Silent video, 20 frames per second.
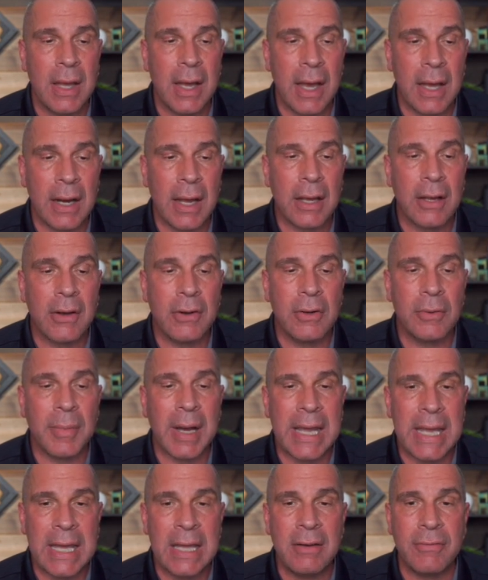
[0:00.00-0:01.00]
and I go to
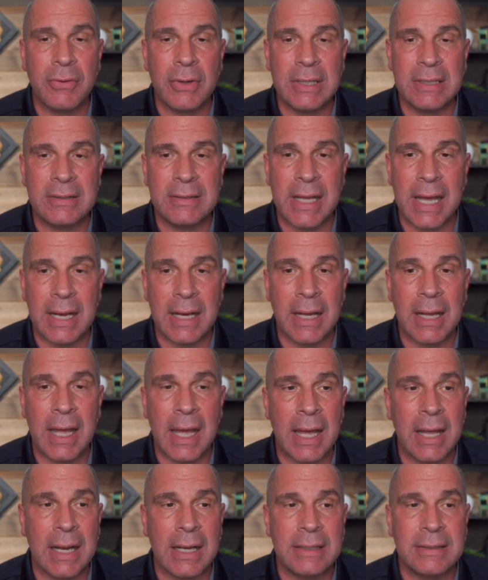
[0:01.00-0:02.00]
my invoice data
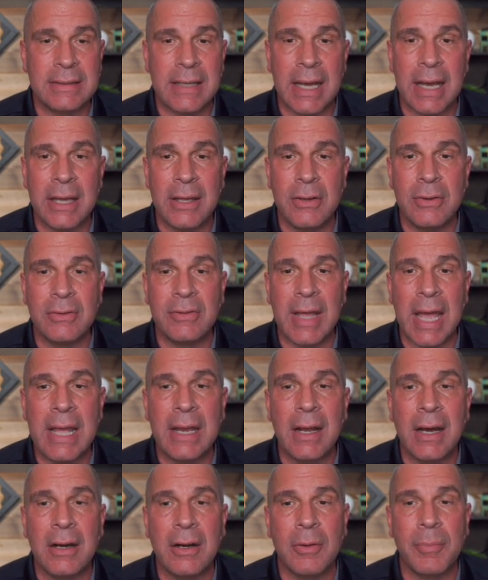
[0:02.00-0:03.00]
and I say I used
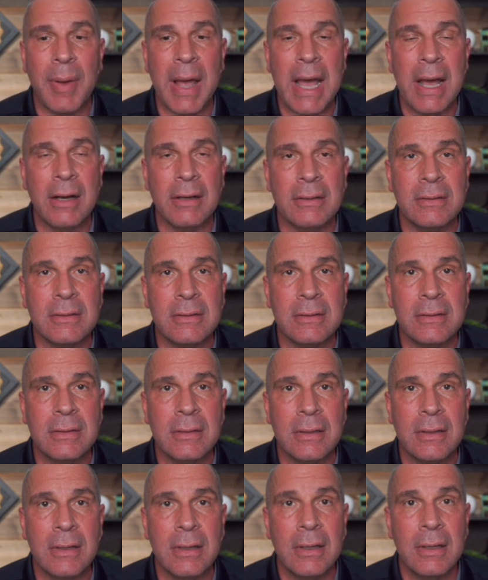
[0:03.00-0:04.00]
800 pounds,
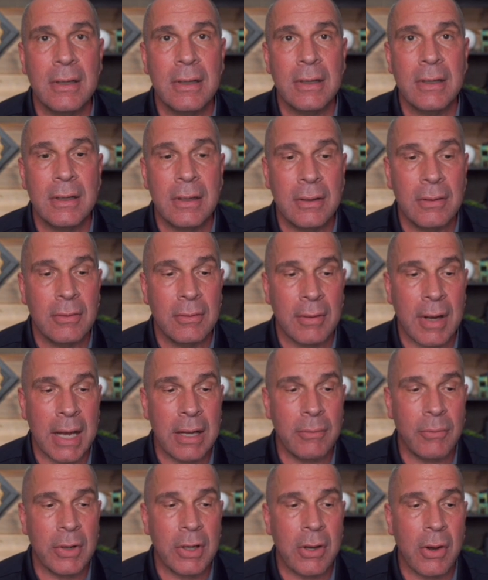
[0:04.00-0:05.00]

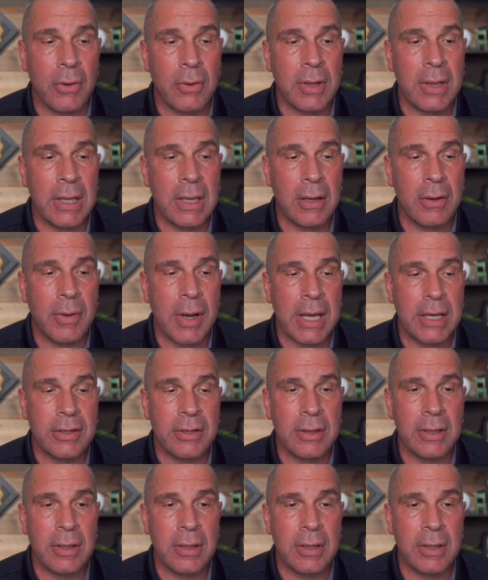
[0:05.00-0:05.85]
right? We go to the equation.